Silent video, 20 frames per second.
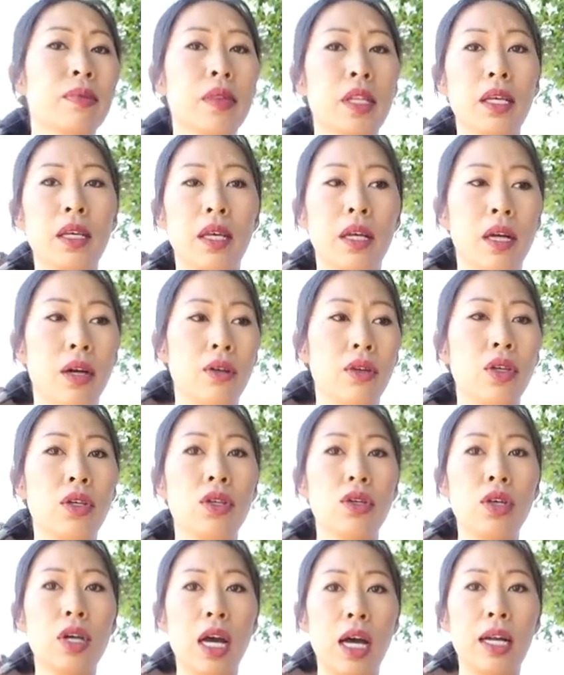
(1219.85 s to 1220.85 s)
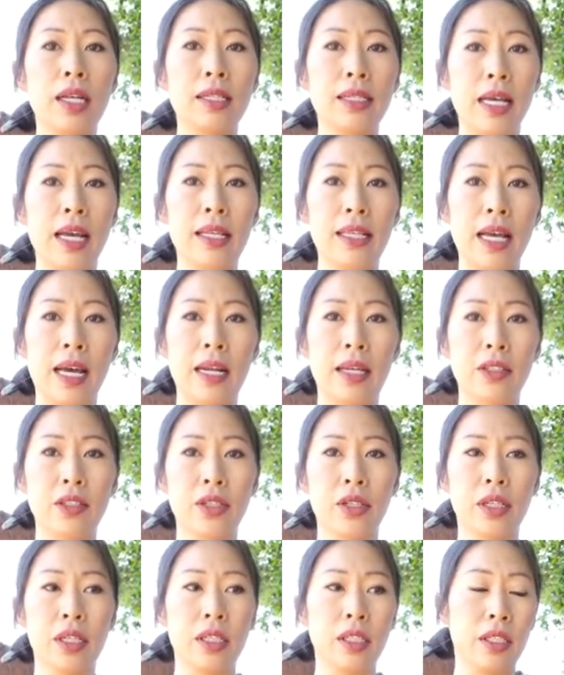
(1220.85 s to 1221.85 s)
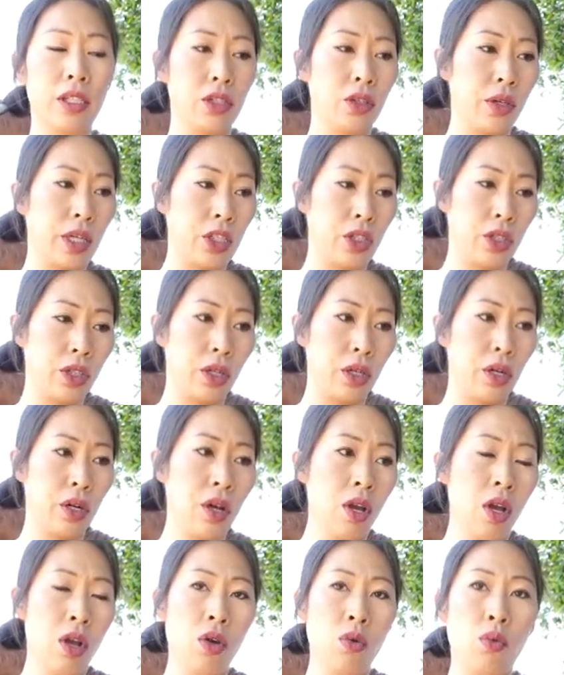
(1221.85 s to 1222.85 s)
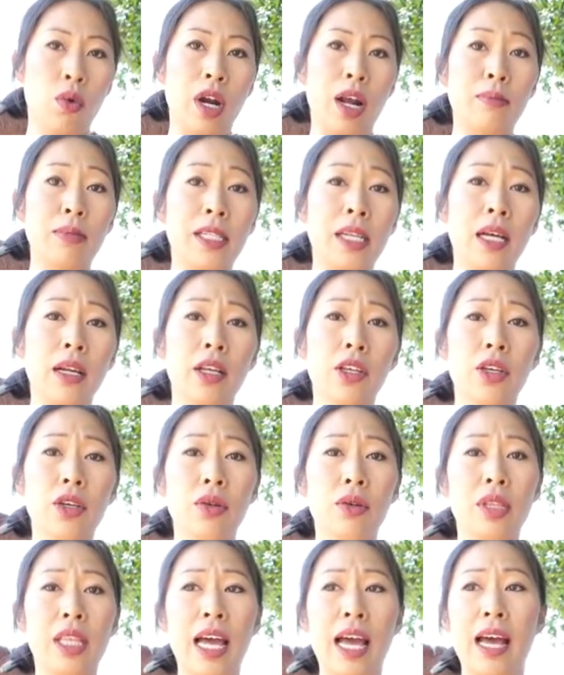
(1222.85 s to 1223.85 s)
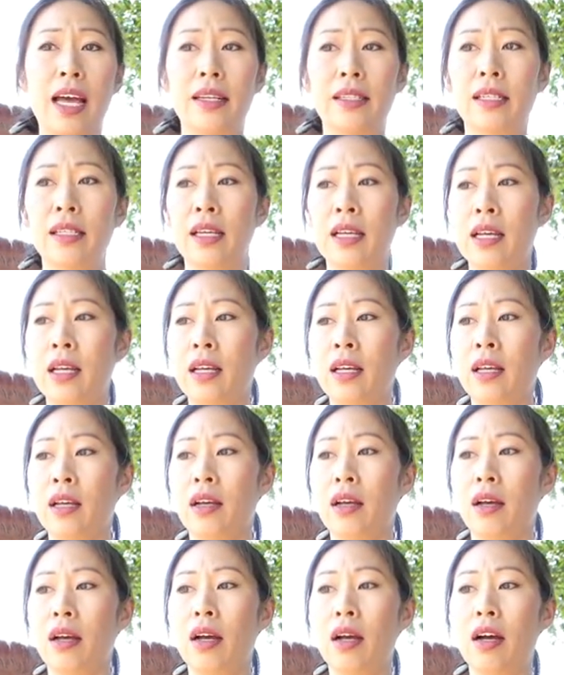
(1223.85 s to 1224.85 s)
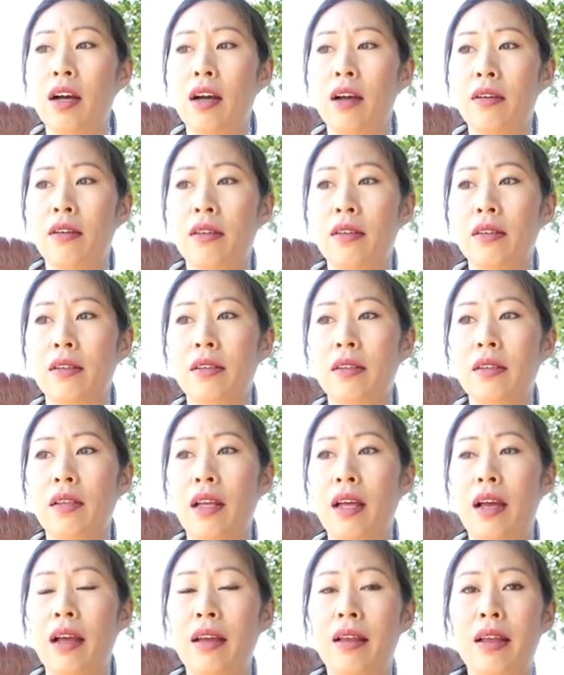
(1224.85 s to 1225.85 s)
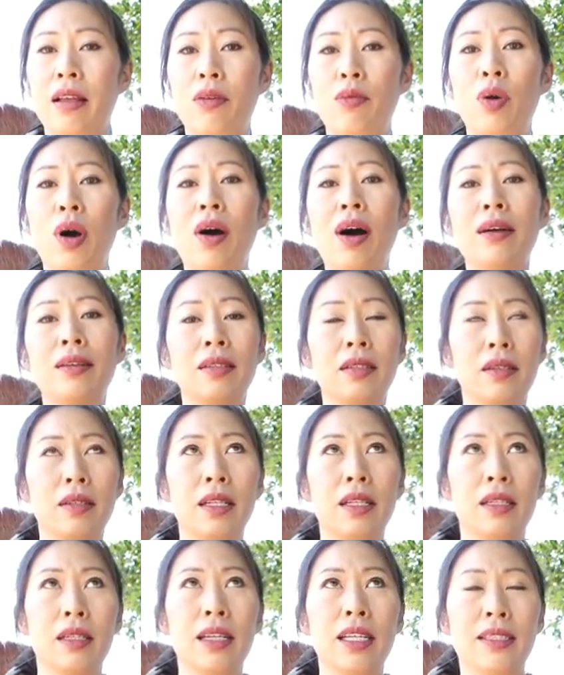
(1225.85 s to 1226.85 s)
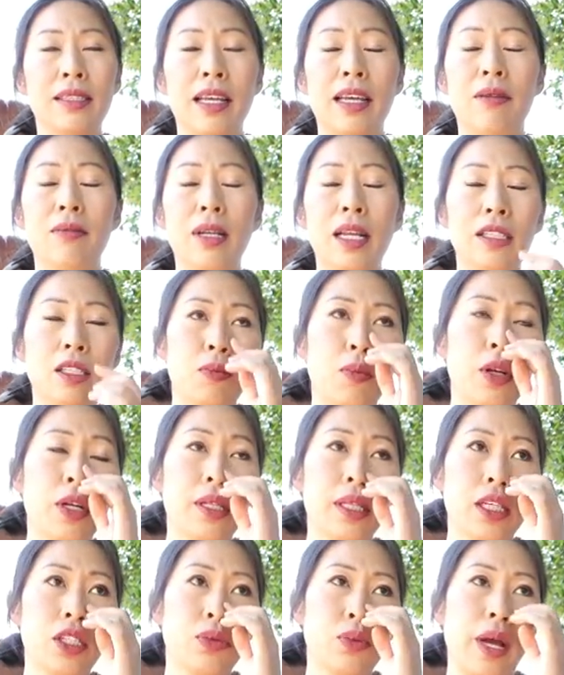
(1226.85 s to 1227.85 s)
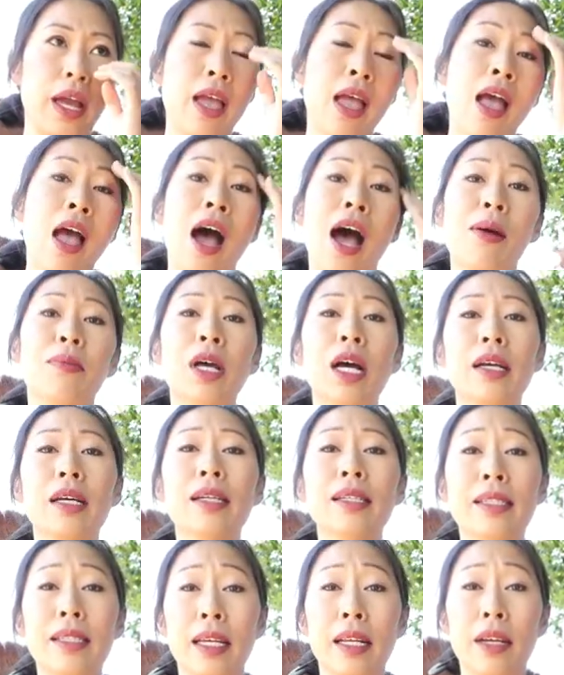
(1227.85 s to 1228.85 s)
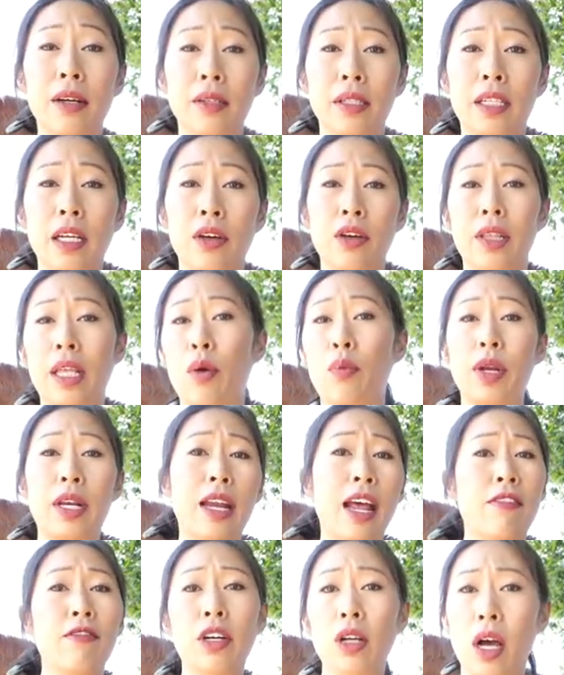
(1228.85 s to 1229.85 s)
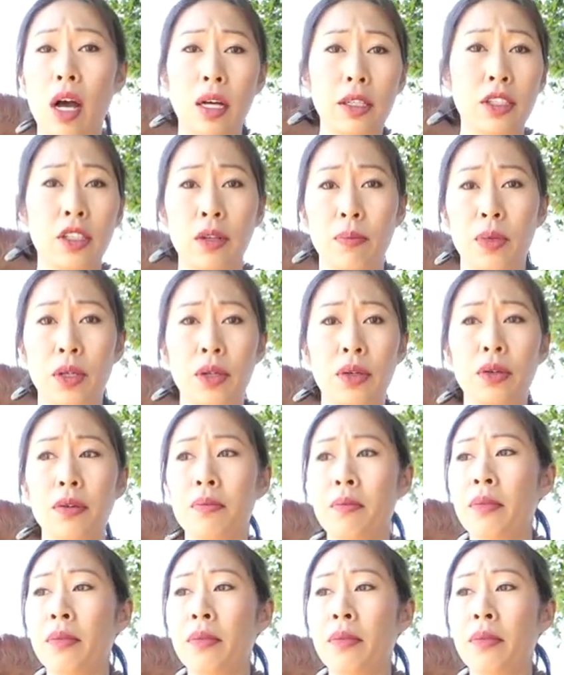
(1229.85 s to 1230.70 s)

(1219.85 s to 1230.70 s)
you know, you got to take that into consideration when I'm telling you that. Well, let's put it this way. I'm not going to sit here and tell you that we never lost a boot